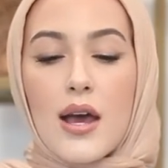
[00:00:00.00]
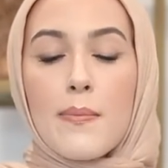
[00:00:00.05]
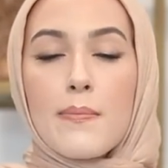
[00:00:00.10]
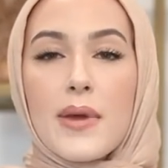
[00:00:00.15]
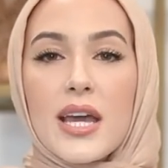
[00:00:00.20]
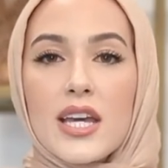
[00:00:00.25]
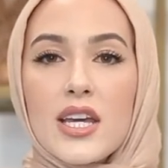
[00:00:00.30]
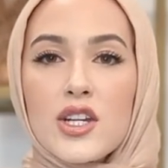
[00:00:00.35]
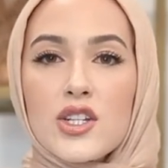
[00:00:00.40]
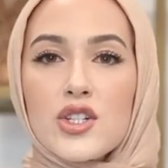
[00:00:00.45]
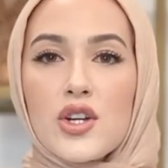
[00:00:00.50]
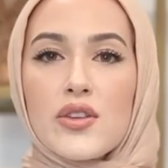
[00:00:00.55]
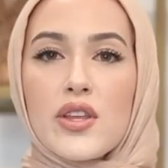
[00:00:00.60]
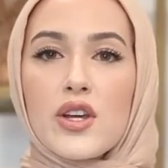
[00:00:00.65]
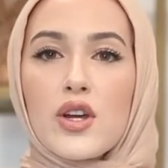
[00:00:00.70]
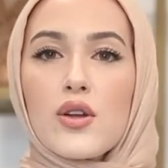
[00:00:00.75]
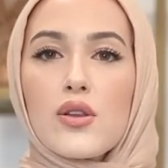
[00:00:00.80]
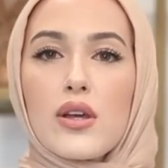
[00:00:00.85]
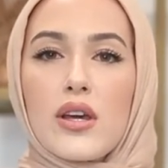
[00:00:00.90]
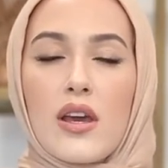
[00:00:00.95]
making sure that
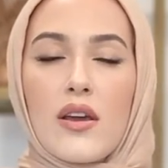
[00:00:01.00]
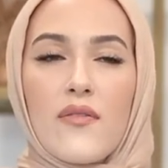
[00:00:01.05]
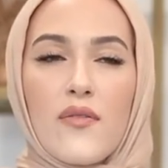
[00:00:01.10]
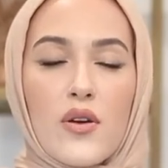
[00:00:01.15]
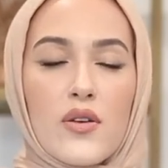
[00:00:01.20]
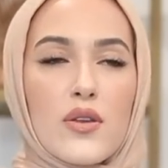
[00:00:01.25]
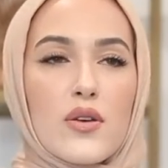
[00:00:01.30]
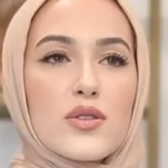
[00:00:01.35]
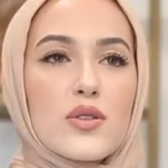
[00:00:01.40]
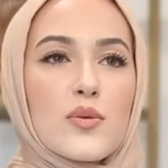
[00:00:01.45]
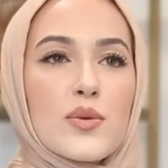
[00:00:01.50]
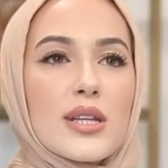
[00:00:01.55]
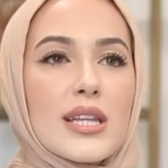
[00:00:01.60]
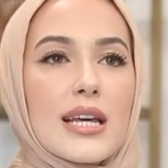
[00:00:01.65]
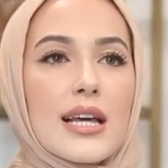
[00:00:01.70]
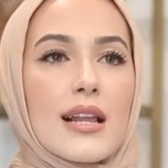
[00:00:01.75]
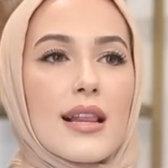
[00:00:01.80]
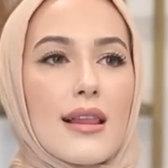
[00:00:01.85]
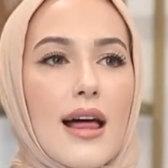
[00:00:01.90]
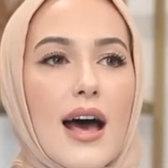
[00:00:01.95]
you're looking for those really
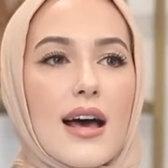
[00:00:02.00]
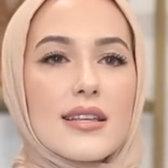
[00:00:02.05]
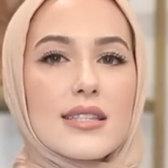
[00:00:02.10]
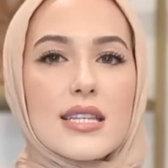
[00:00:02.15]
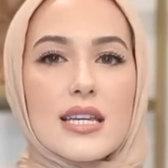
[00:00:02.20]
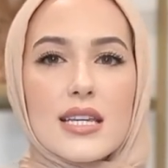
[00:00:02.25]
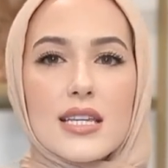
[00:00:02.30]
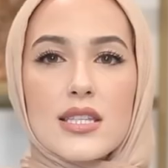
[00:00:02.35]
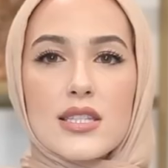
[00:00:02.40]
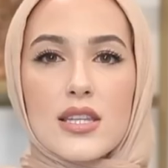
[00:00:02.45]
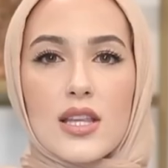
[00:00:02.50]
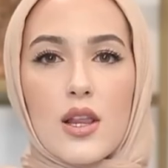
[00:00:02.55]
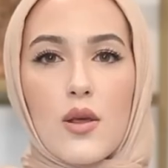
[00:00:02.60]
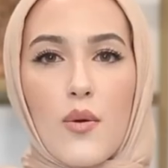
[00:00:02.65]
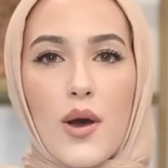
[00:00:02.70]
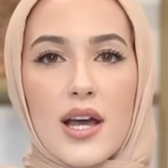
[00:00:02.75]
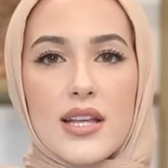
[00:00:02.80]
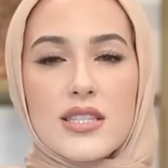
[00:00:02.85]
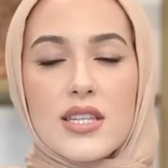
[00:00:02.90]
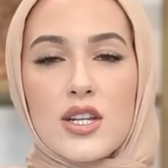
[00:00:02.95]
classic
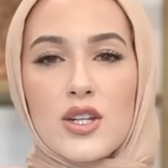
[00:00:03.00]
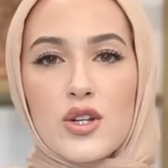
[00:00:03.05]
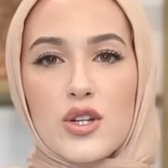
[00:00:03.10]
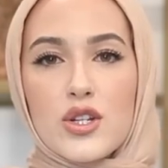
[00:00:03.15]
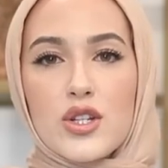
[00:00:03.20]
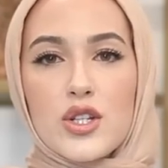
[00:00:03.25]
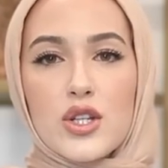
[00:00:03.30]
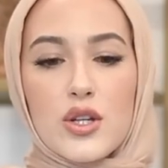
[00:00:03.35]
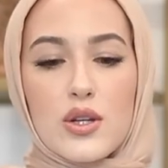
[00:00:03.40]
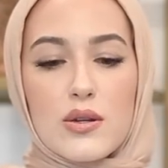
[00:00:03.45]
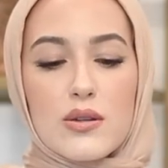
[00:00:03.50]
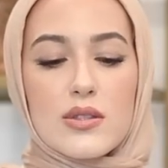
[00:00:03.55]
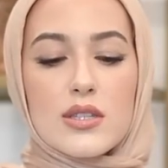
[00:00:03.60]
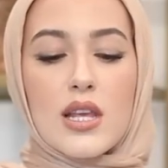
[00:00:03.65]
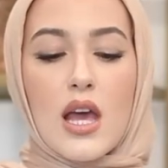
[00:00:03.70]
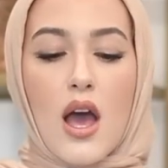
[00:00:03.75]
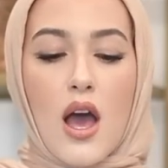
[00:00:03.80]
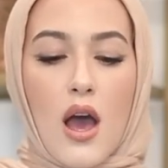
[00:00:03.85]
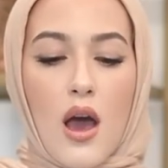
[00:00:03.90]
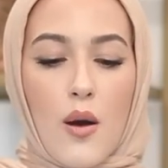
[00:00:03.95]
silhouettes in your shoes
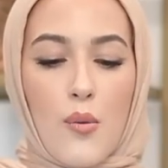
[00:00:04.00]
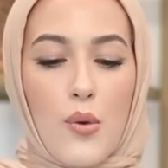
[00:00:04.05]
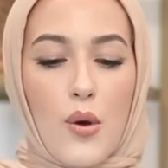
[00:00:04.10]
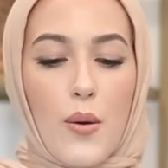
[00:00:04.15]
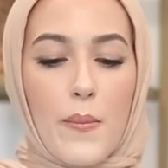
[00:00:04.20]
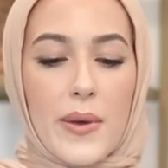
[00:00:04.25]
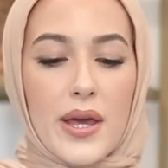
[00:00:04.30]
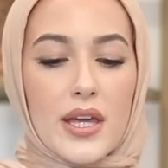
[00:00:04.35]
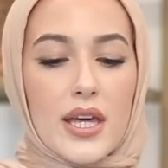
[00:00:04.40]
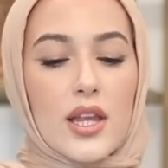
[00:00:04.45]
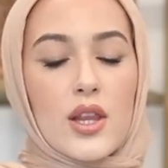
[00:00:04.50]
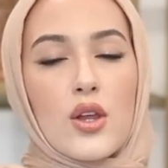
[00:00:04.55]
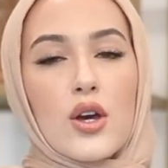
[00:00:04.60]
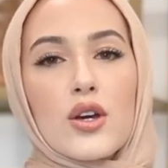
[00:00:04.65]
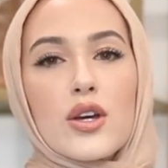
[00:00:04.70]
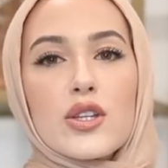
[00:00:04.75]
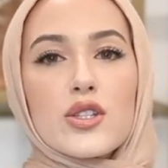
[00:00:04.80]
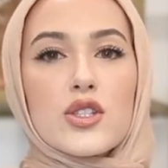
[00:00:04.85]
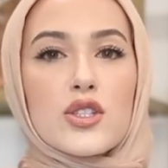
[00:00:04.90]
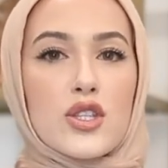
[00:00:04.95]
will make it
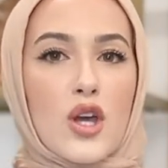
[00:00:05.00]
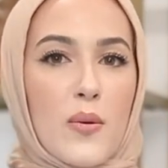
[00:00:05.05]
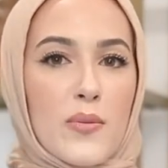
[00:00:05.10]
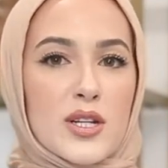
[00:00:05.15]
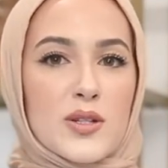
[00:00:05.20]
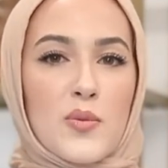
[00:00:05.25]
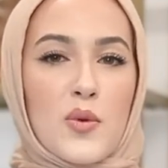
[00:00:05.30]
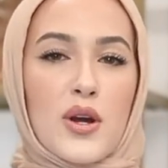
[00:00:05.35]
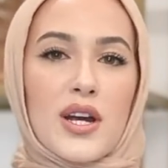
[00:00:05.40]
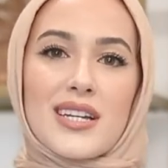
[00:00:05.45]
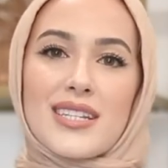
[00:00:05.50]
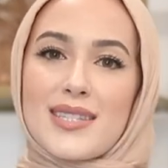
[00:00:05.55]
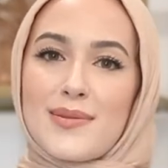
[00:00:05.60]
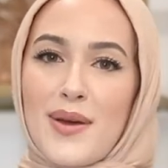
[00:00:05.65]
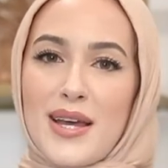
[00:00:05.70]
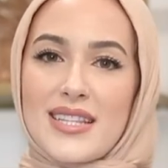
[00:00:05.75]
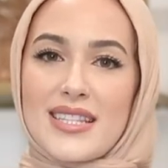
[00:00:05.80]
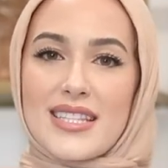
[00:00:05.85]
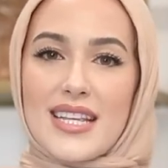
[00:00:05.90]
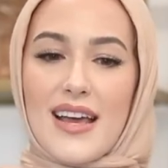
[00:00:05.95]
look so much more
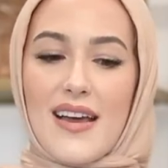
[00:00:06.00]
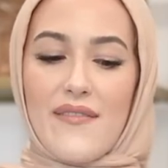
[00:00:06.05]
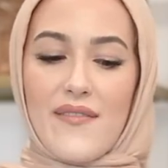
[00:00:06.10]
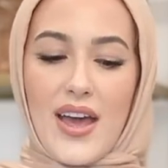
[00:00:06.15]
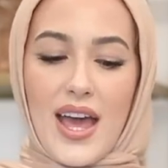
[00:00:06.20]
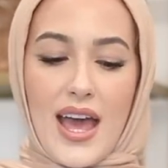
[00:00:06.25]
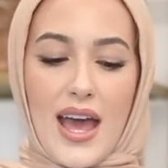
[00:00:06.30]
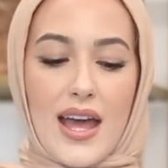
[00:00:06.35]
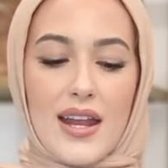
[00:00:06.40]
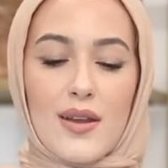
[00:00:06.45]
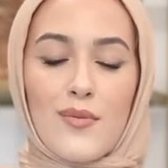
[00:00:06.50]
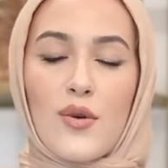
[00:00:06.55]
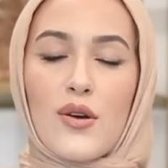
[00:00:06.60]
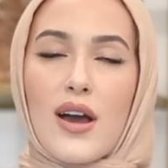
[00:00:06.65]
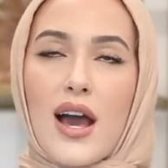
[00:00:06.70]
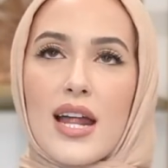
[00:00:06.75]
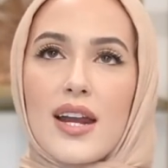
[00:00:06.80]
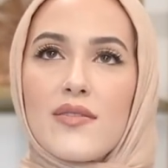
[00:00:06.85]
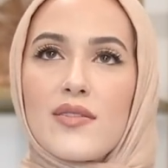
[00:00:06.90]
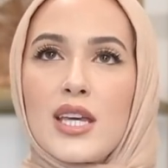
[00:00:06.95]
expensive, and it will
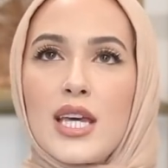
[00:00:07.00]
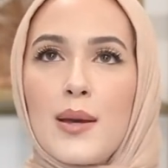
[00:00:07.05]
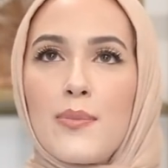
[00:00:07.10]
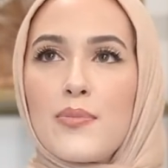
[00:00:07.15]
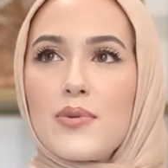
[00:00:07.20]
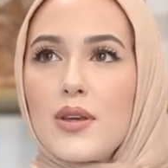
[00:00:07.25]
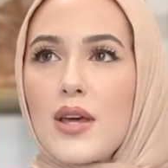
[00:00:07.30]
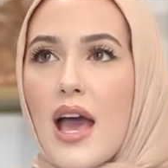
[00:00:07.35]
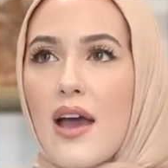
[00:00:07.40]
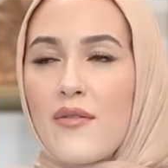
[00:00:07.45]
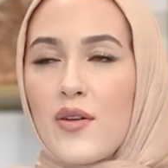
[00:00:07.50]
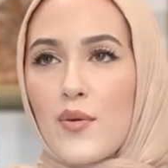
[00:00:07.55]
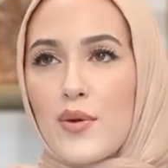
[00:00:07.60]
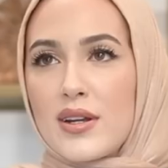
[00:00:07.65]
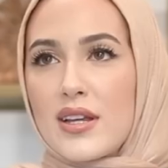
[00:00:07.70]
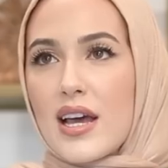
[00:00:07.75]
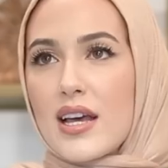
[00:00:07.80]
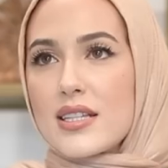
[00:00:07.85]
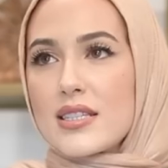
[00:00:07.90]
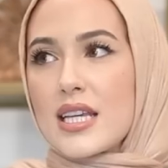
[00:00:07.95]
kind of keep everyone
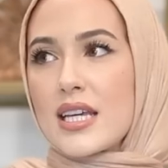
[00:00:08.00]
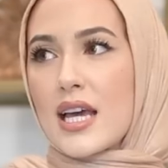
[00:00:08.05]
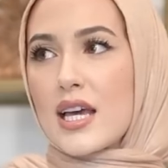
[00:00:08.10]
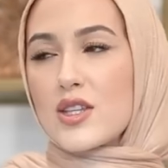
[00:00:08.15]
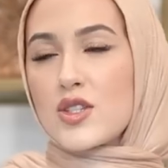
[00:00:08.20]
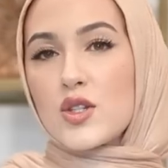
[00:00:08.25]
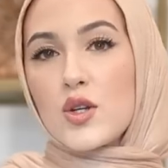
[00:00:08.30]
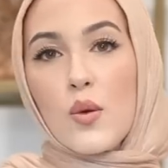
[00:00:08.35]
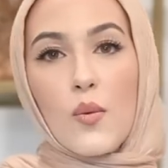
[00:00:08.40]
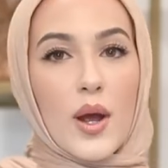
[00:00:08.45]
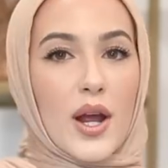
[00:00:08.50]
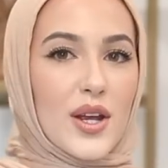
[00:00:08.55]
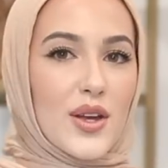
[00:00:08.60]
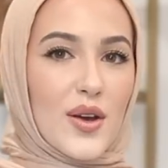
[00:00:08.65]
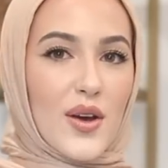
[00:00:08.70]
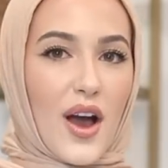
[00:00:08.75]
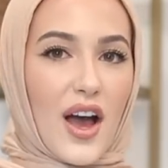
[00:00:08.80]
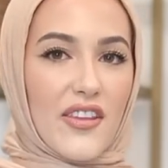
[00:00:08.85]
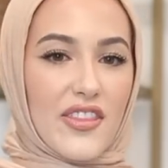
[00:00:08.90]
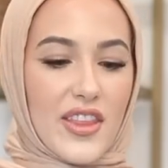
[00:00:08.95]
guessing as to where you
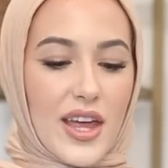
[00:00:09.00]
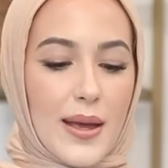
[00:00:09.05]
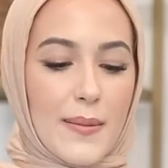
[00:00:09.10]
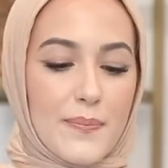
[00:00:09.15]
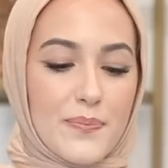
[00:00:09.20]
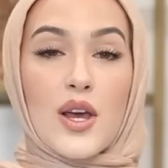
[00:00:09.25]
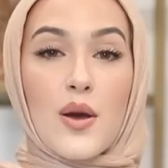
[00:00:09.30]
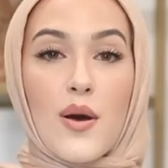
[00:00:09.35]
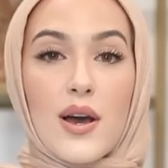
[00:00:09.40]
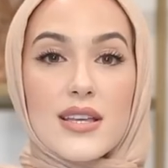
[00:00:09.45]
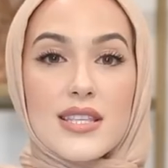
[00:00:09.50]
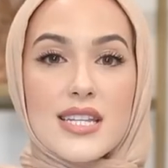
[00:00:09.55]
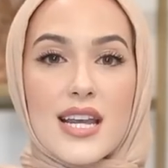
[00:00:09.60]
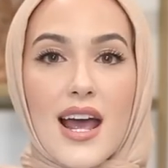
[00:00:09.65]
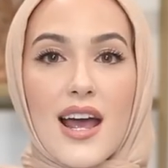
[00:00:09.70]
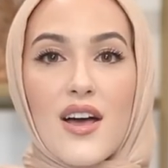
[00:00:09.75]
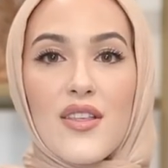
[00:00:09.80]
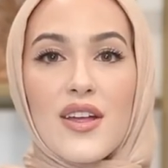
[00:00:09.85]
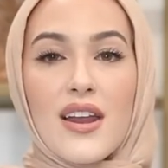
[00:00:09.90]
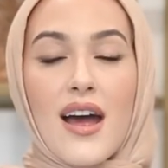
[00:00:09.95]
got them. So a
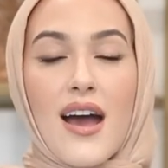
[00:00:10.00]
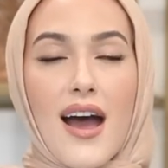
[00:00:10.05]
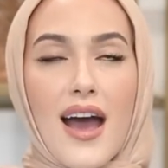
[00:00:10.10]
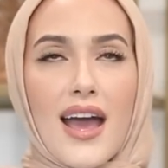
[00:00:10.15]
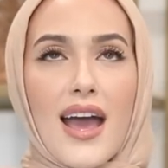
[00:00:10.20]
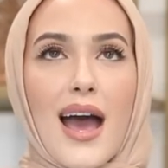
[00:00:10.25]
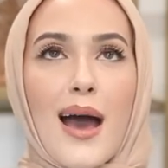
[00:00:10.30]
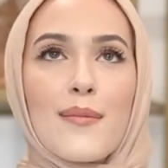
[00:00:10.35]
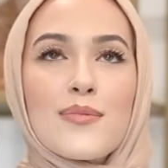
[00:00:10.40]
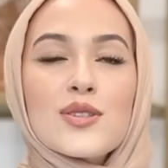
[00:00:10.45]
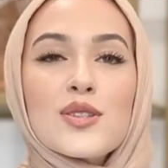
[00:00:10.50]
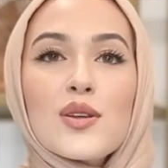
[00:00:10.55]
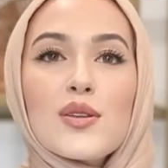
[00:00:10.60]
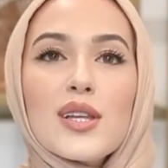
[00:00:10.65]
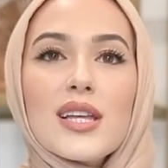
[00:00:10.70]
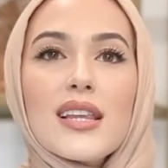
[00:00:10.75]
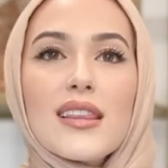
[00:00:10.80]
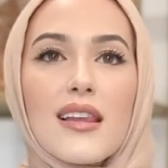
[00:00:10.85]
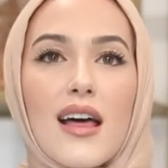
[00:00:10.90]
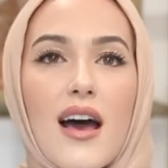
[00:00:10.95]
style that I
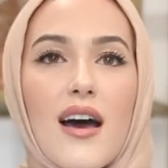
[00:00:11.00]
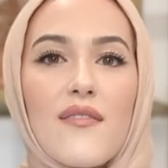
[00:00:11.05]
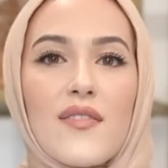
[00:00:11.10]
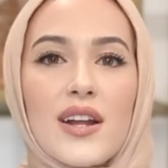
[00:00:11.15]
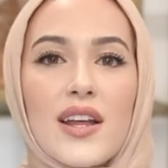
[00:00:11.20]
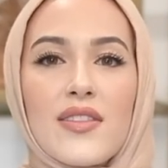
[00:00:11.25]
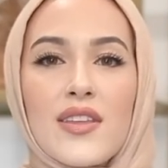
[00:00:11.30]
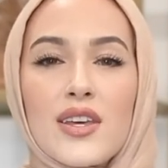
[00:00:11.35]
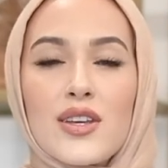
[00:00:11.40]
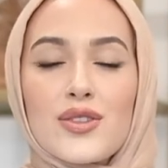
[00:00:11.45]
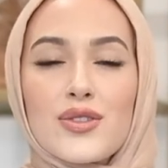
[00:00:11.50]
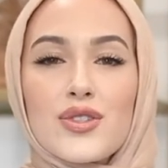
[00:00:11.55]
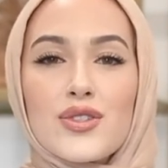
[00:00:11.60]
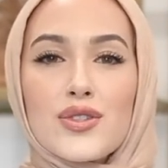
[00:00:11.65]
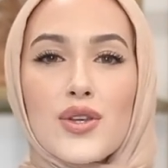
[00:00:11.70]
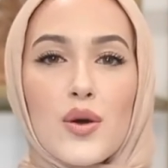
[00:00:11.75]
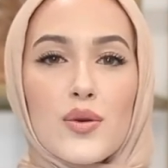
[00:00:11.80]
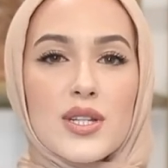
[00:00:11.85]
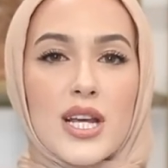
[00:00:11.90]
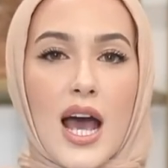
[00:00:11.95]
absolutely love and I think is
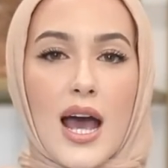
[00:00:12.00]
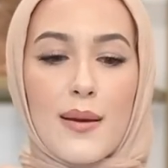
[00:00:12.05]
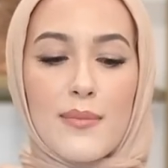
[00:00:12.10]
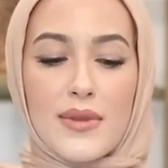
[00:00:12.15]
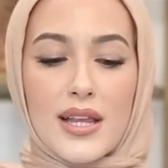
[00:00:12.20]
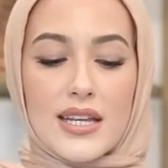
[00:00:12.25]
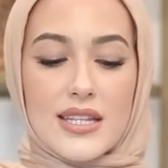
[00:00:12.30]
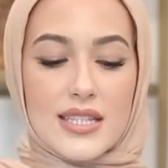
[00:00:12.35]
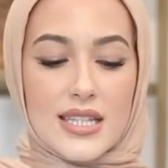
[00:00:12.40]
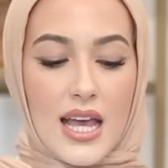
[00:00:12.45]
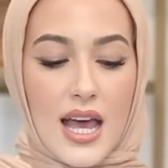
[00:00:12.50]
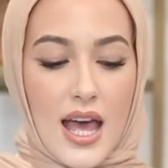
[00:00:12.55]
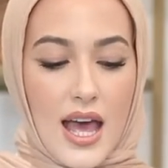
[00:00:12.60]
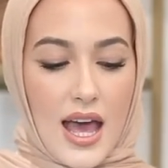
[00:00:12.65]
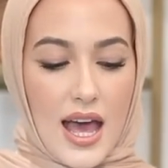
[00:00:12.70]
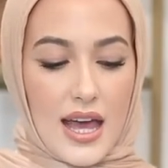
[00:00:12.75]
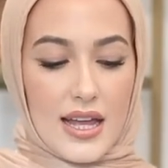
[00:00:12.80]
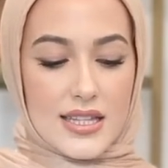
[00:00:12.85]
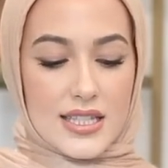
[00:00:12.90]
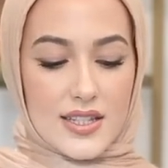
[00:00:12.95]
so timeless
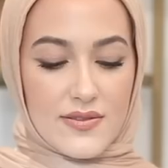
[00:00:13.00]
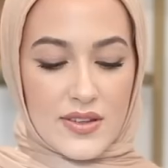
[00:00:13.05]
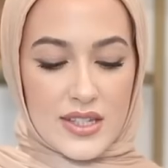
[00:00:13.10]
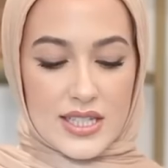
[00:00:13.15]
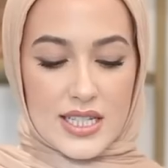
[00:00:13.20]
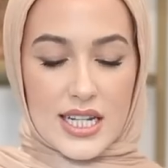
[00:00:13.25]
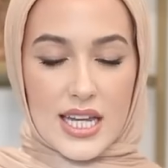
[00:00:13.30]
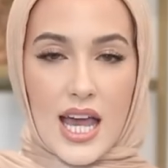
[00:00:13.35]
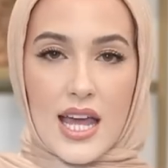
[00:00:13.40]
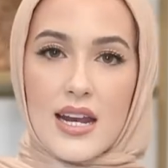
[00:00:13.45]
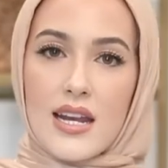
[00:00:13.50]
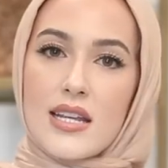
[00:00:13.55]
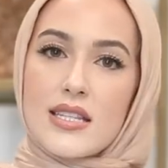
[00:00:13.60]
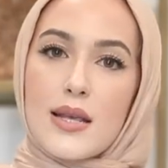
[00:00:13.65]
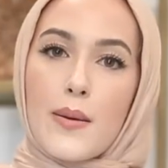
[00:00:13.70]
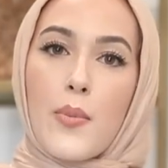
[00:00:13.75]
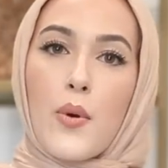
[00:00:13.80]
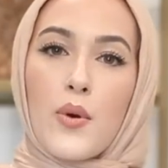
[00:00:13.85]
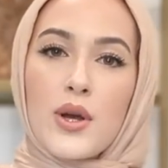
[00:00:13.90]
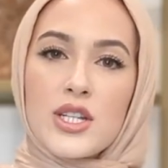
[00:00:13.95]
and sophisticated is
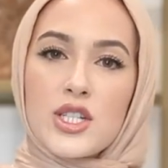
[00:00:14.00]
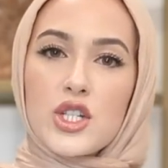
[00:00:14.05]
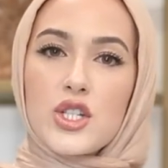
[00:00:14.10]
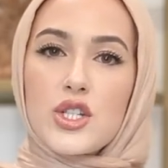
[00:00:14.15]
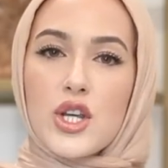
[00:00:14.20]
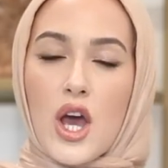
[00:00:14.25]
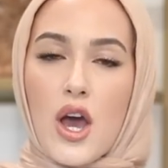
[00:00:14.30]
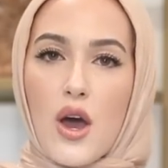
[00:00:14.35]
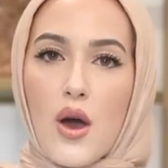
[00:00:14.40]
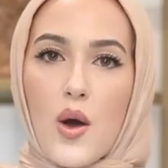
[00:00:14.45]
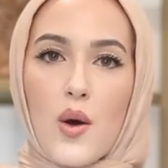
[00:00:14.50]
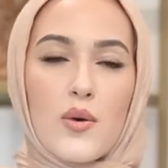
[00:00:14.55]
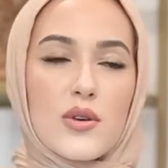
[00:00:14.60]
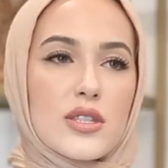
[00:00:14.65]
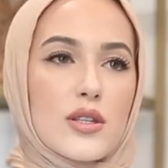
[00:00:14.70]
a pointed toe.